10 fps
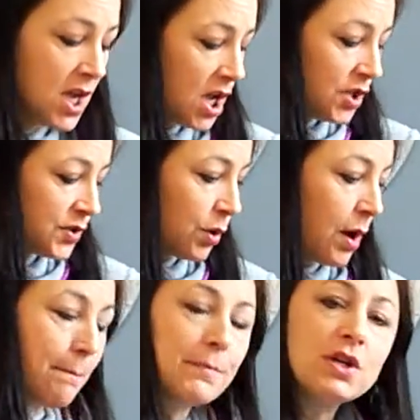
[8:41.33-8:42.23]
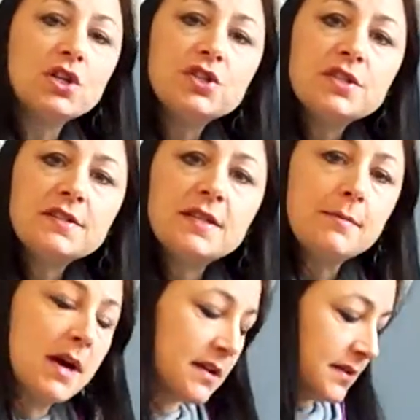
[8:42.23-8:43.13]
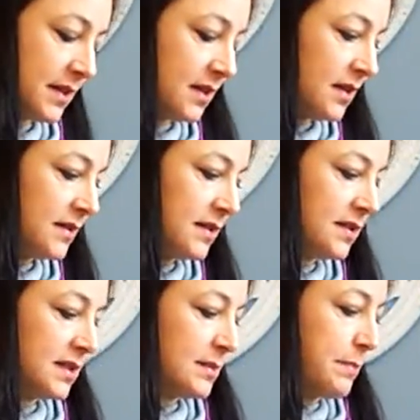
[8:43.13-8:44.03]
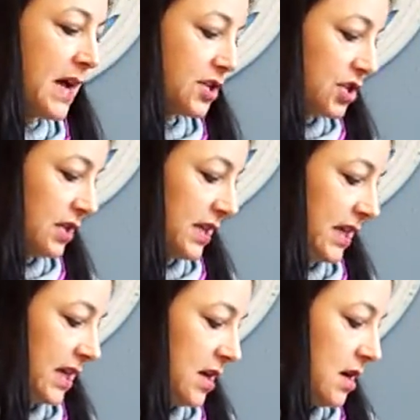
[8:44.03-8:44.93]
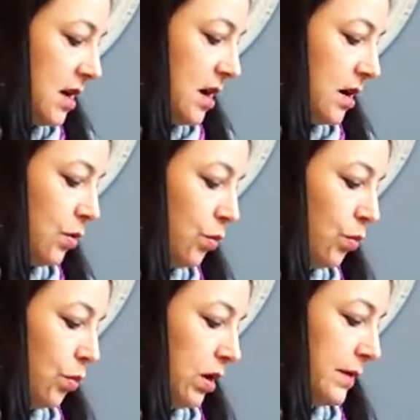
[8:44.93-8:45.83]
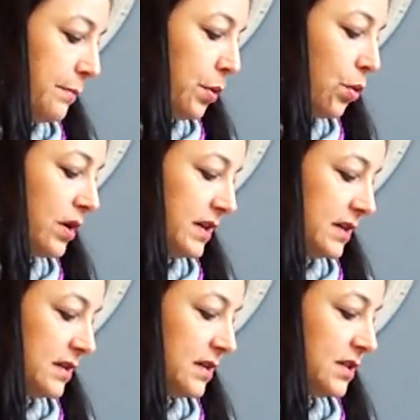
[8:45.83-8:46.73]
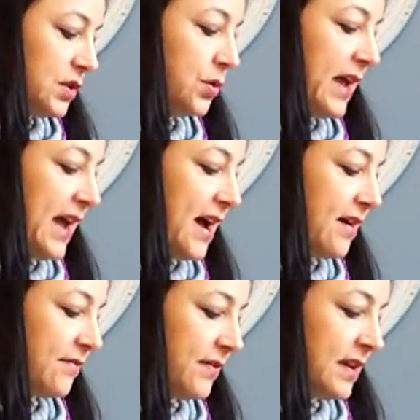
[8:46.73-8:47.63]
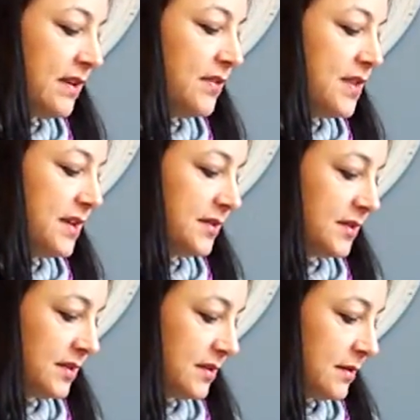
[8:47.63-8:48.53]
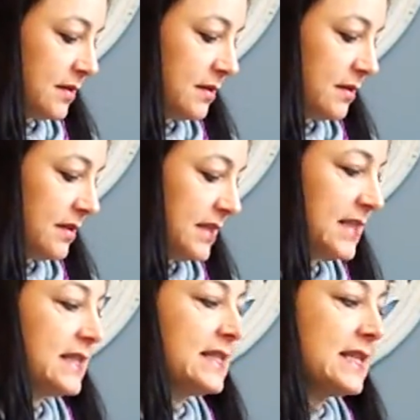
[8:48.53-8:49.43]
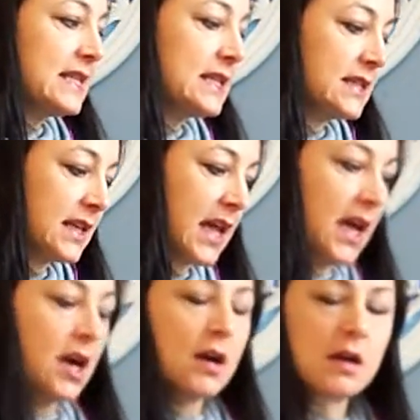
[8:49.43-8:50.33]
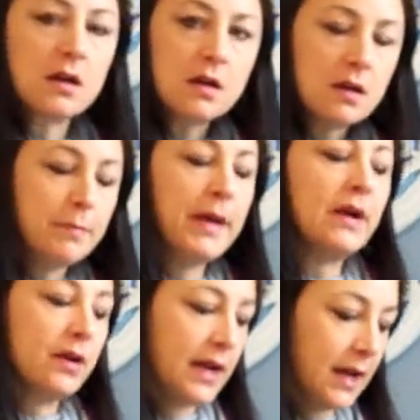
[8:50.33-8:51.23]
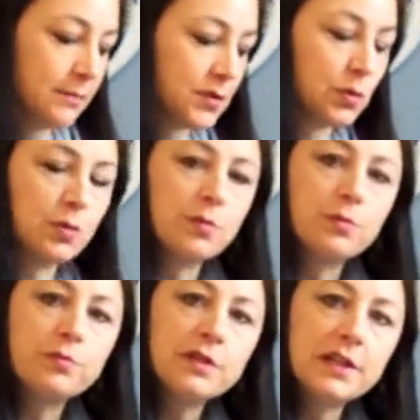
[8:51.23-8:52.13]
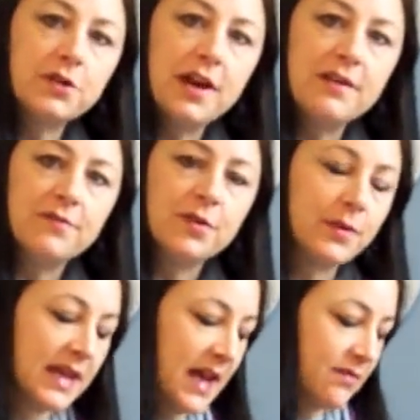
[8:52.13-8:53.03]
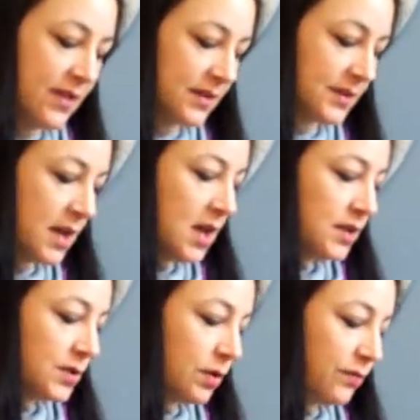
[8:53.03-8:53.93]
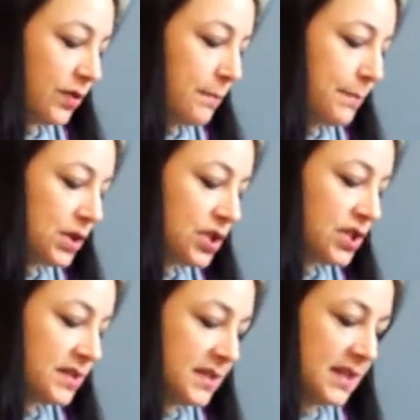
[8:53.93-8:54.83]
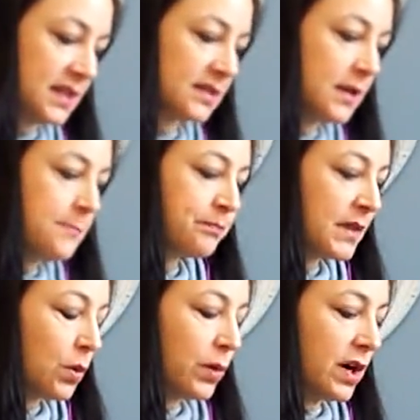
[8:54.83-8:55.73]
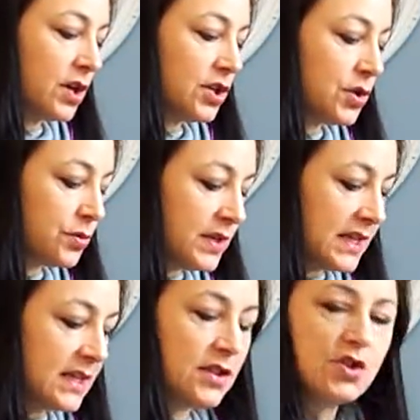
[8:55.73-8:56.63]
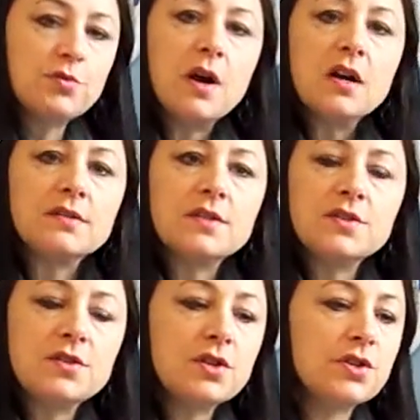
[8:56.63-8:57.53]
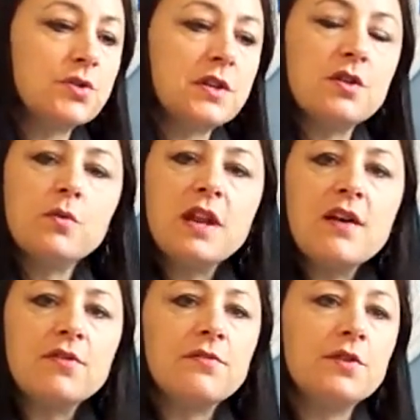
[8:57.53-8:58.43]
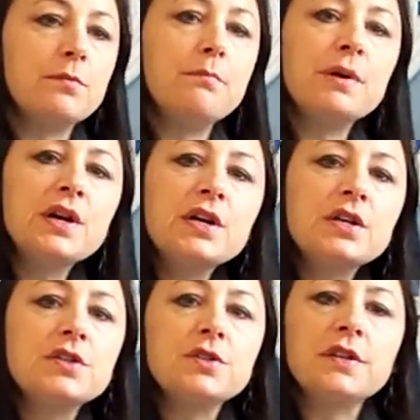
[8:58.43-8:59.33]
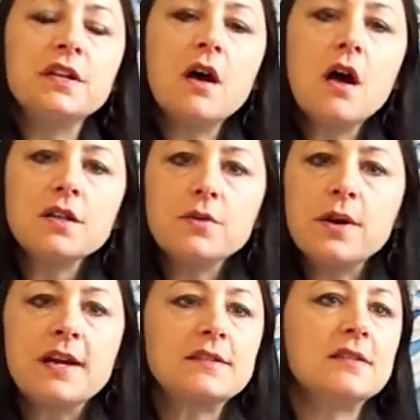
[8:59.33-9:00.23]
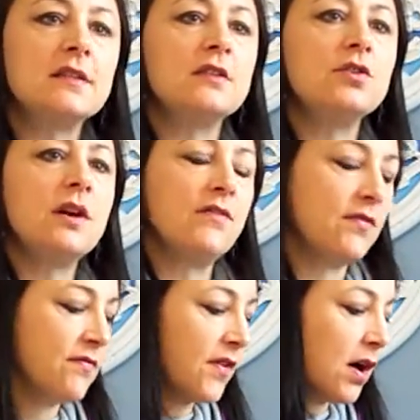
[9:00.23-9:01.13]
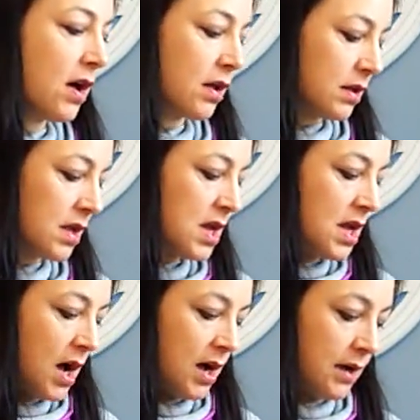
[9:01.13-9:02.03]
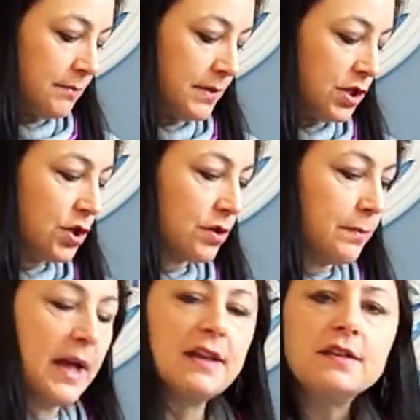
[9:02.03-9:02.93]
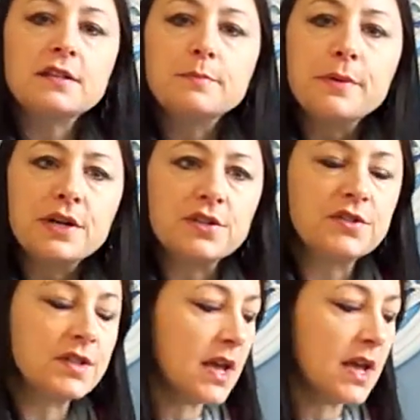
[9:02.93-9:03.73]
So emergency medicine is especially important to have this disease care paradigm. So we're really grateful we have this. So for emergencies where you need the drugs, the surgery, the whatever, if you're burned, you're in an auto accident, you have a fall, your appendix bursts,